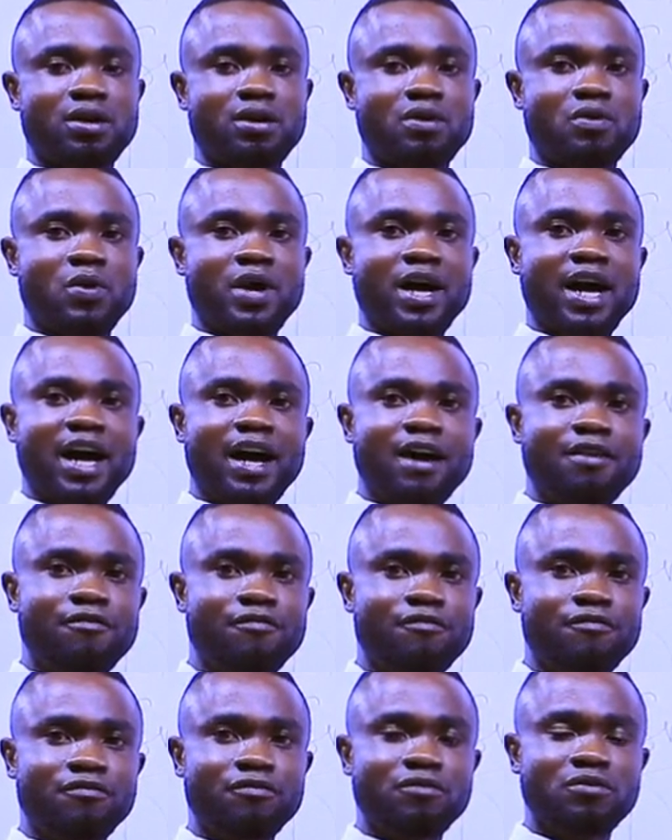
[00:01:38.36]
We have
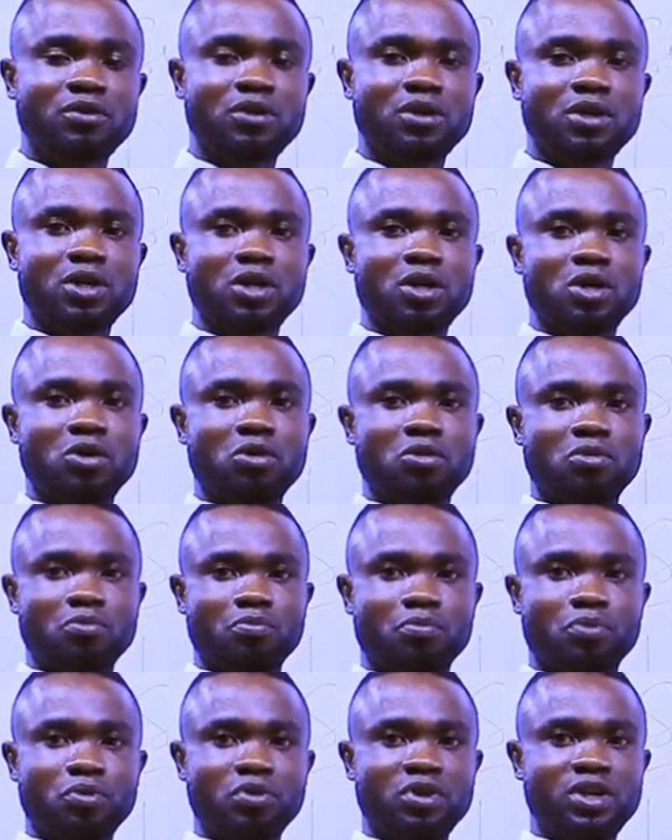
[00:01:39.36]

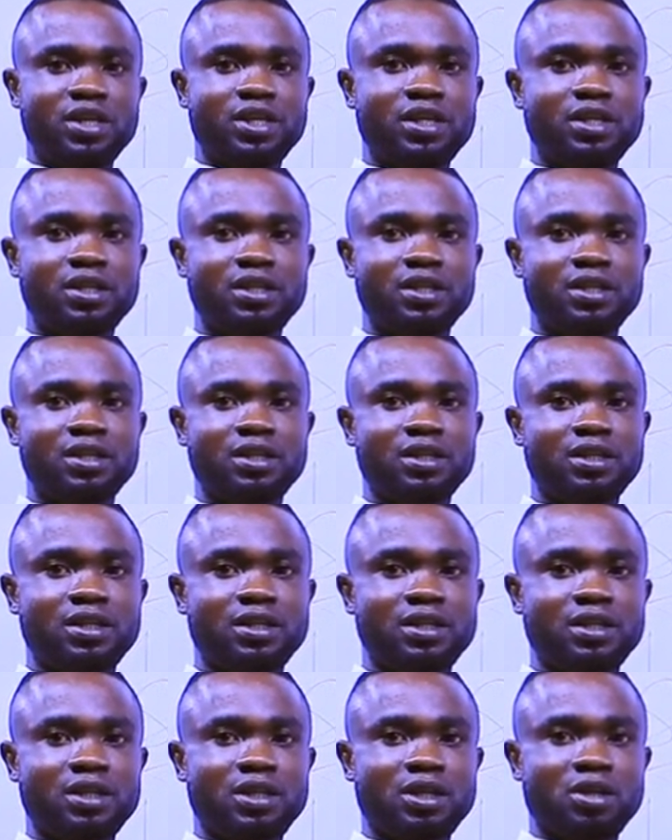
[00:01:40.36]
pulley.
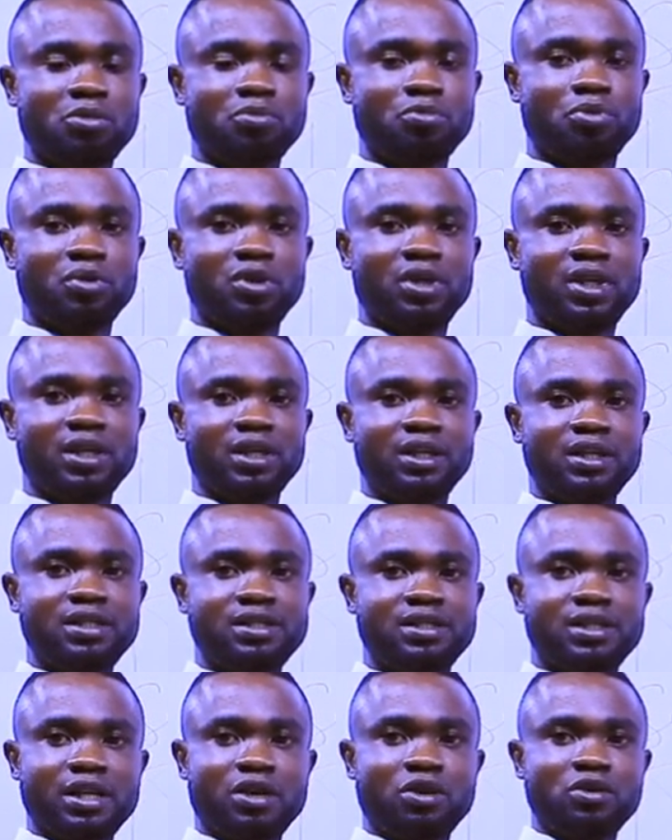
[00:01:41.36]
Pulley
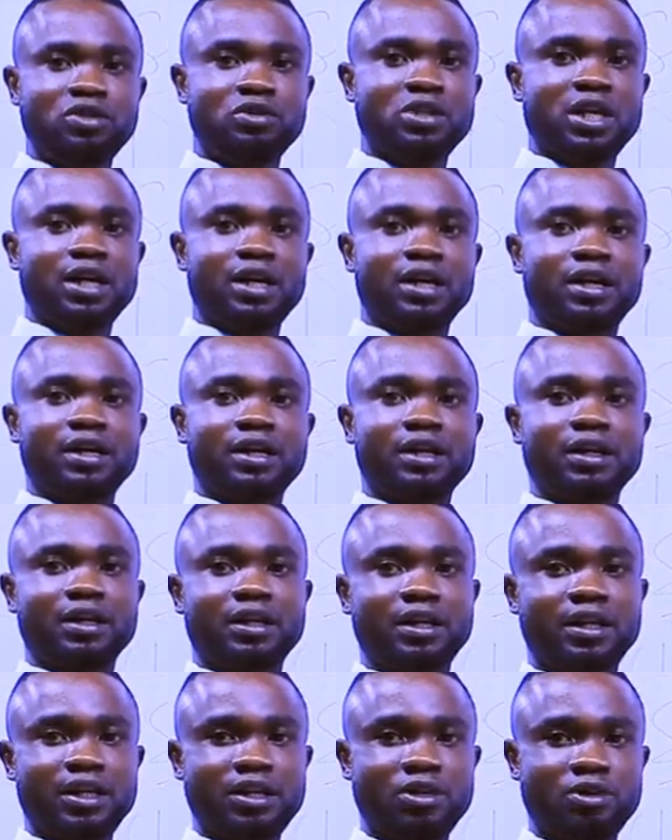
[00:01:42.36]
is a
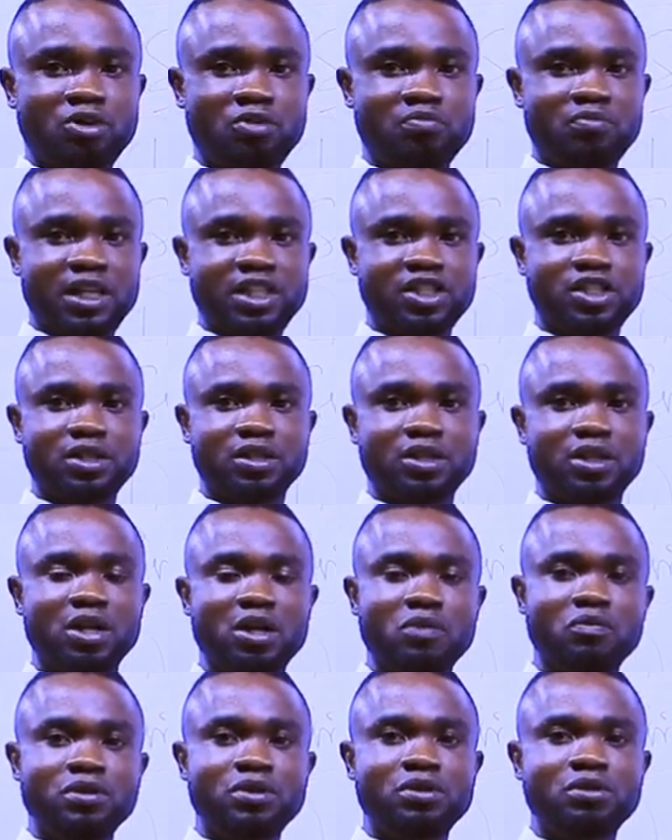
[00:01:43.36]
good machine
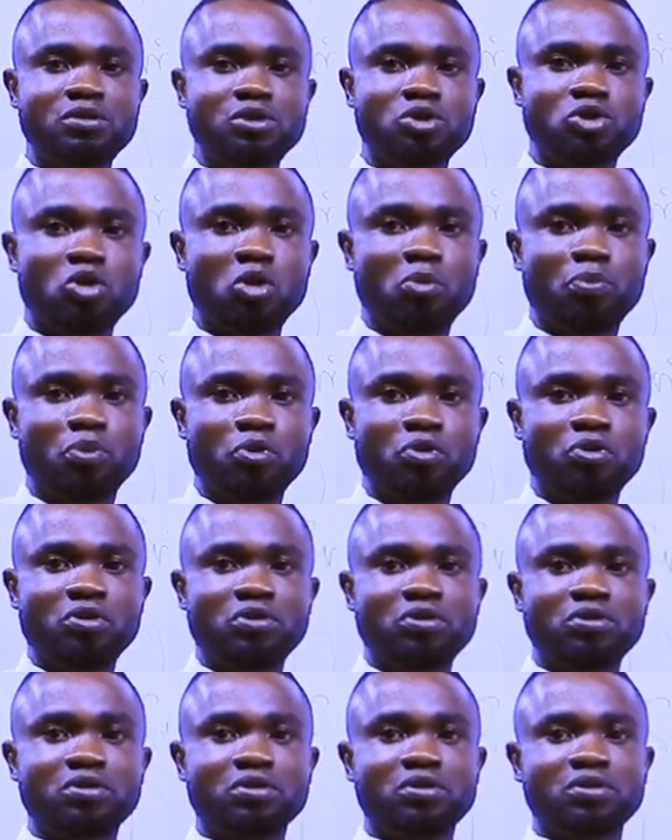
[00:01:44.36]
used to pull
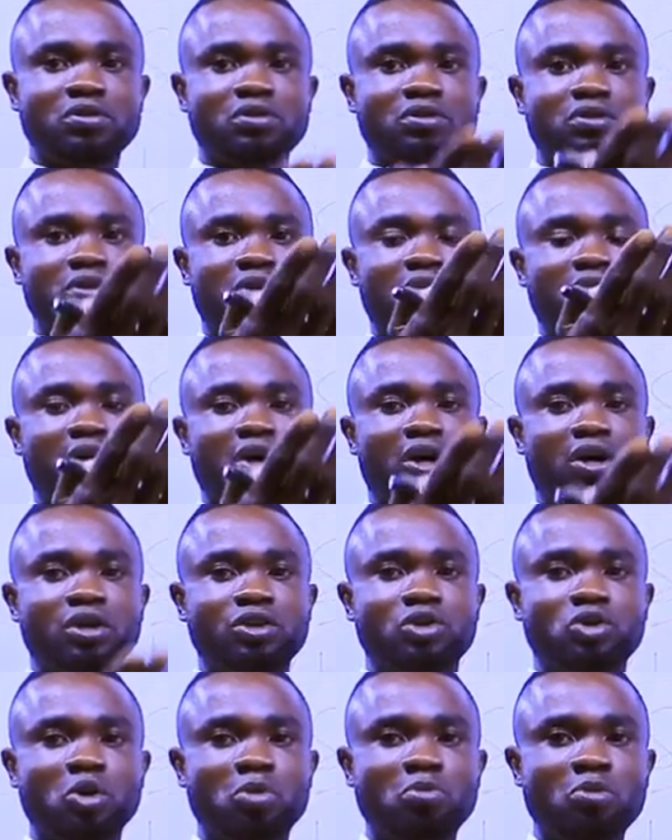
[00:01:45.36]

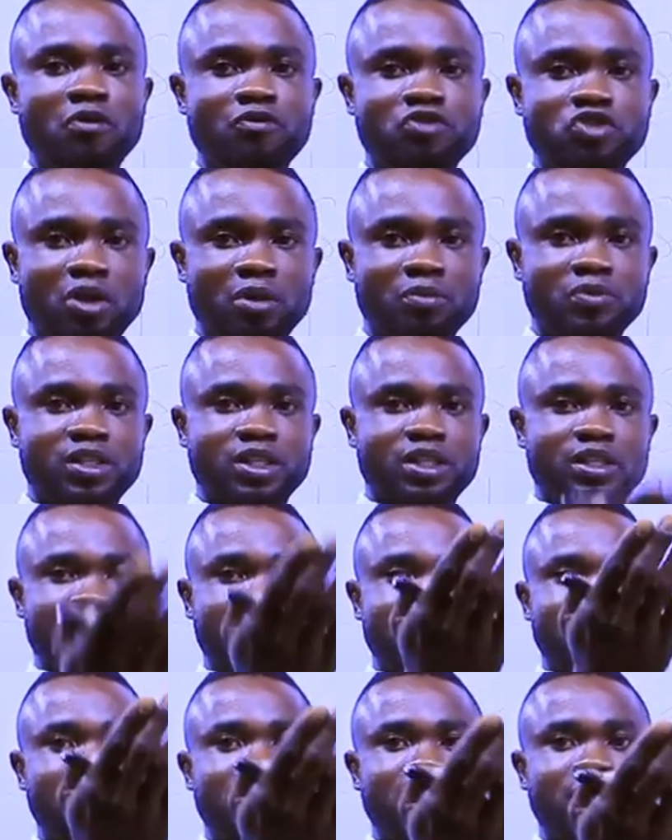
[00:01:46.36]
or to move something
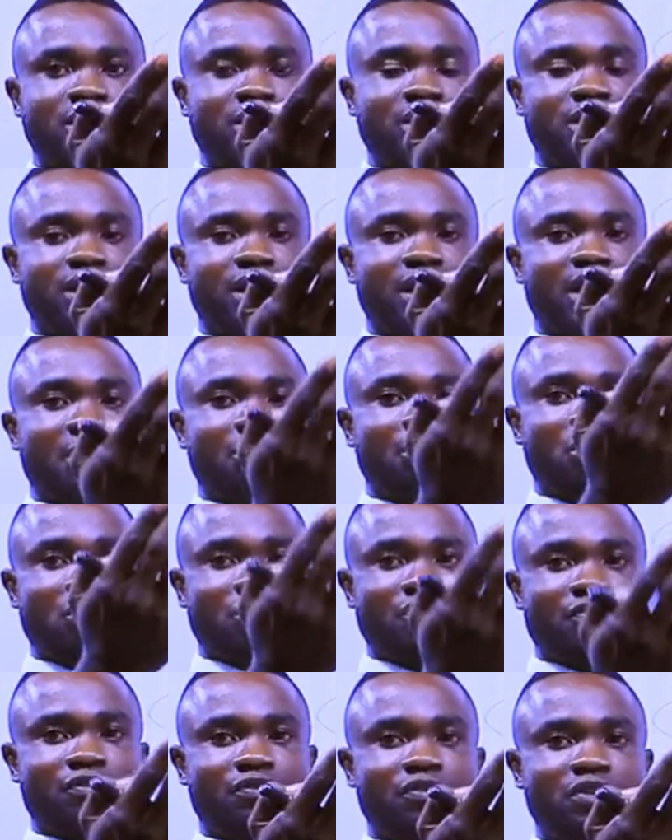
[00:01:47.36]

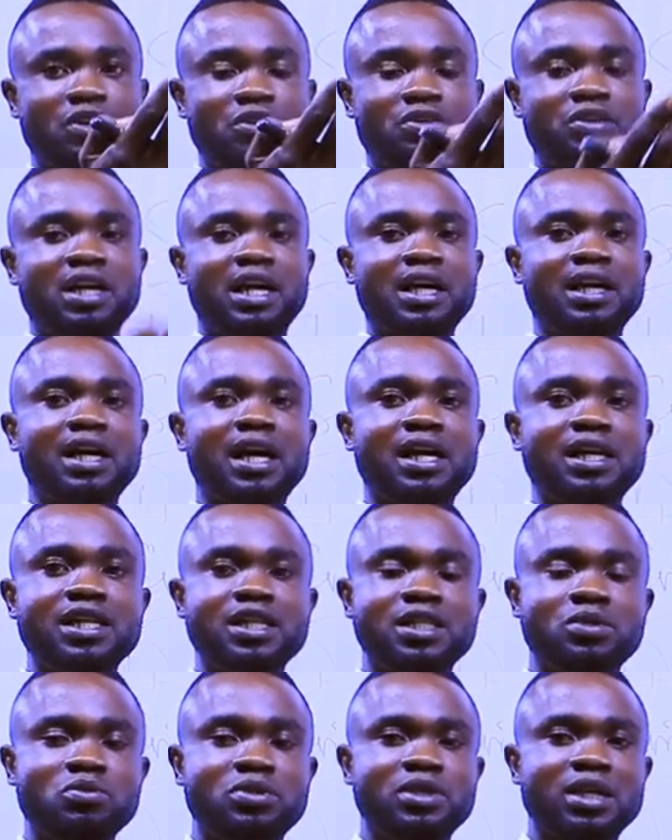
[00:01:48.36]
above. You can't carry
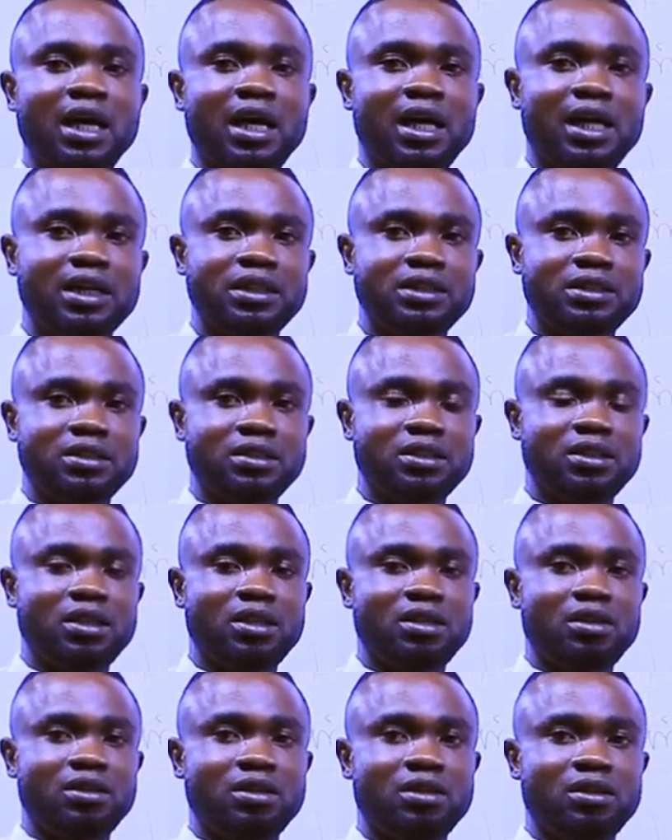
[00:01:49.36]
it with your hand.
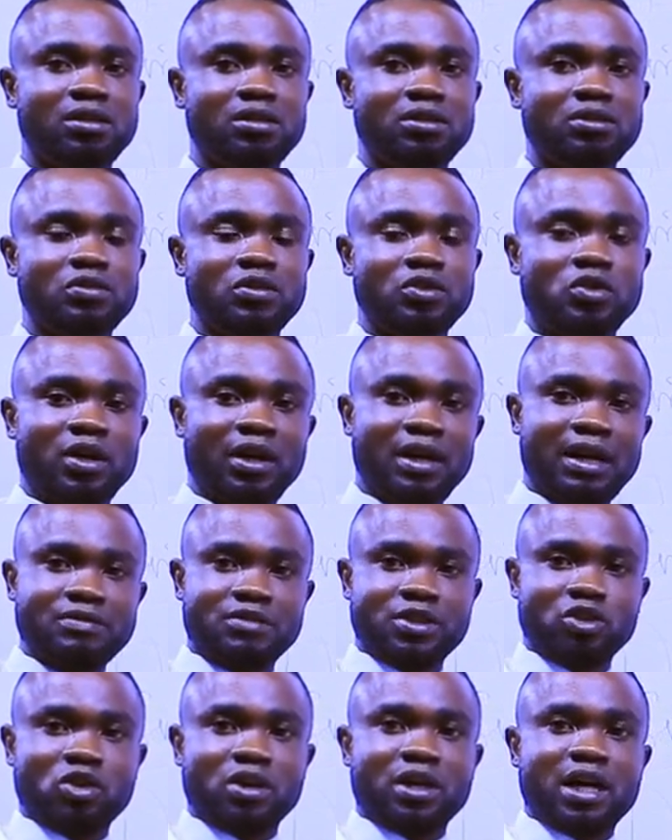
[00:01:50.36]
You don't have
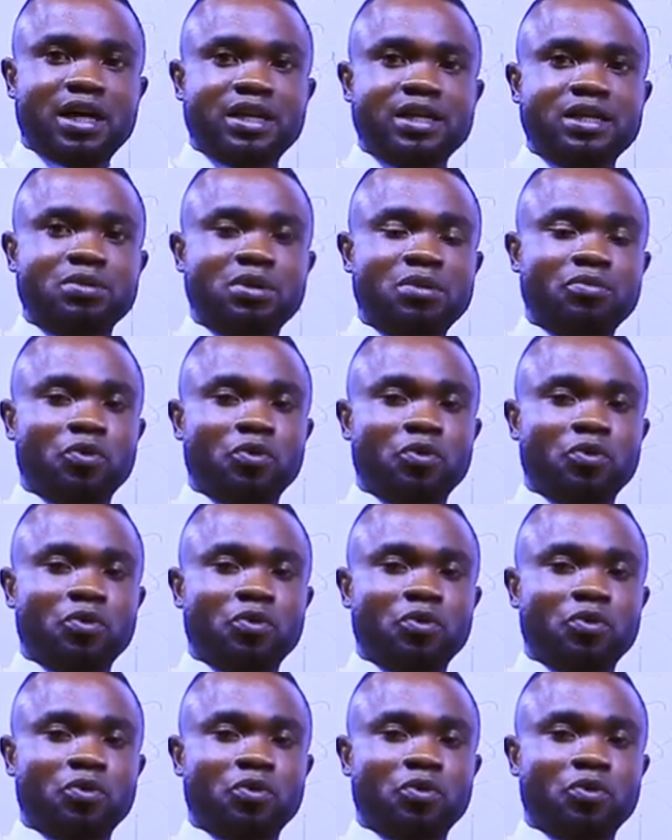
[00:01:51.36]
to carry it.